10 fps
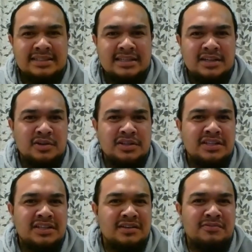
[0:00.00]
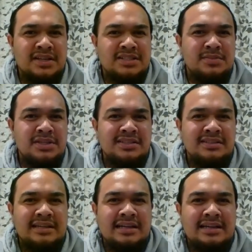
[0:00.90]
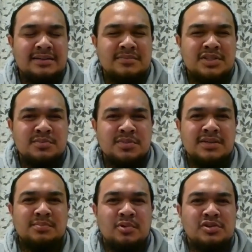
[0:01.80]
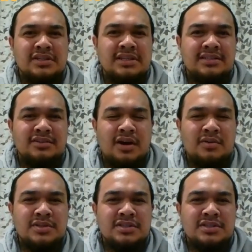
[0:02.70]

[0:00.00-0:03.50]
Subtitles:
you know, it didn't affect me. To me personally, you know, I was,